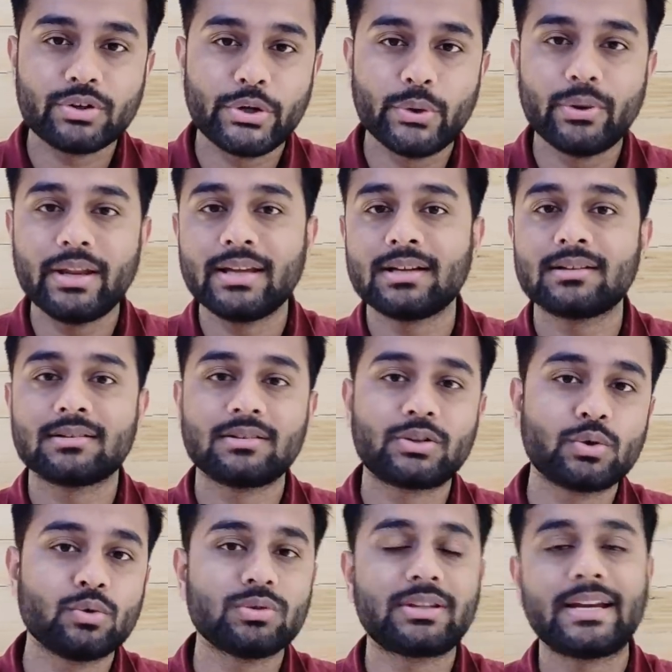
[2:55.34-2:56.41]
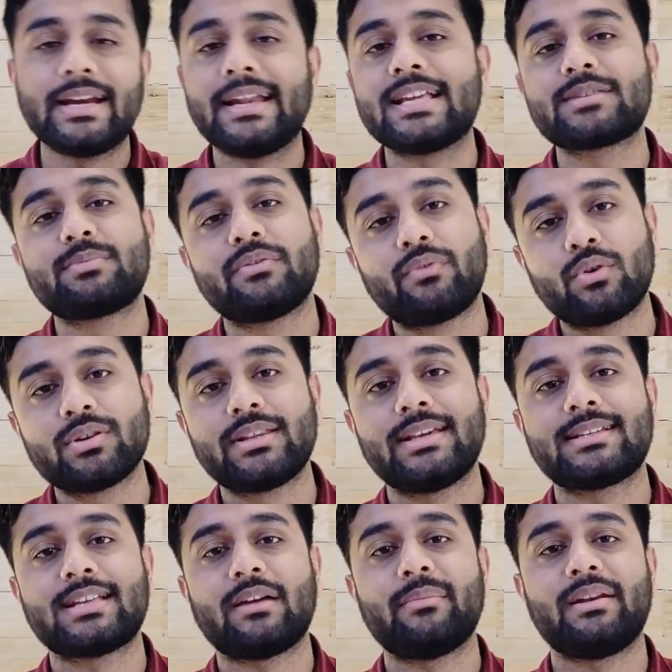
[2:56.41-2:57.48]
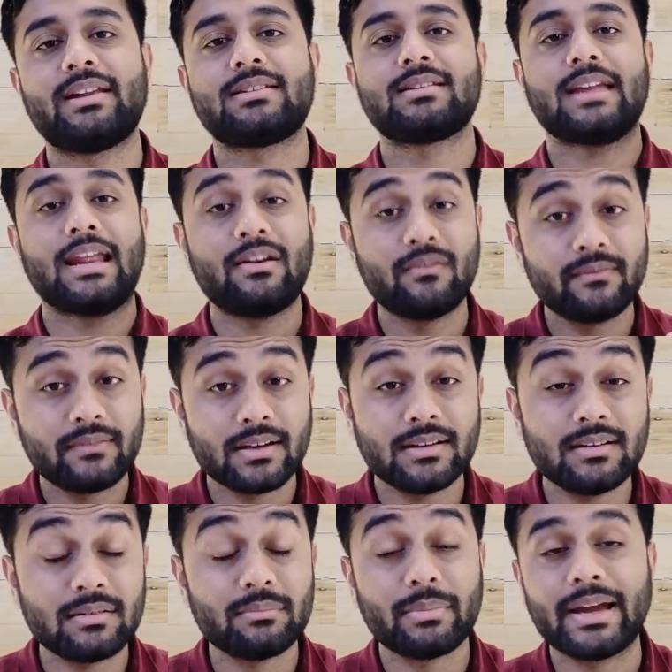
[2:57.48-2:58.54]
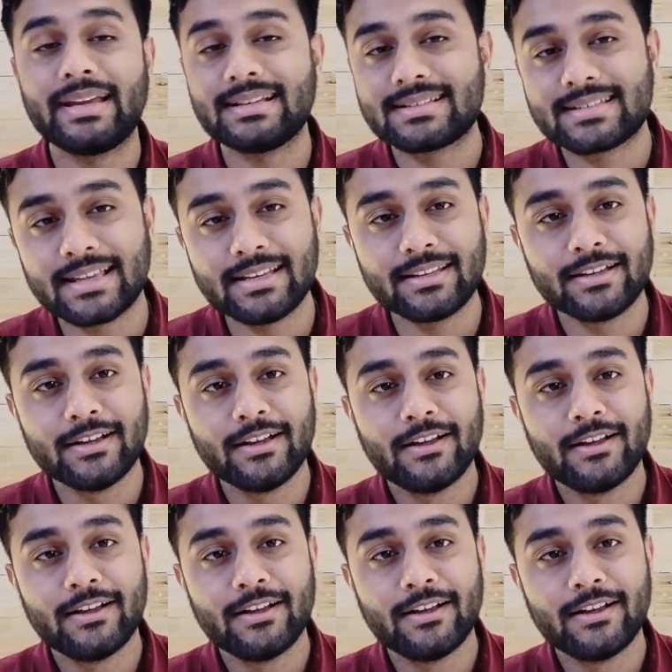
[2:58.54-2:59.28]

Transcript: during 2-3 days before the examination, and one mindset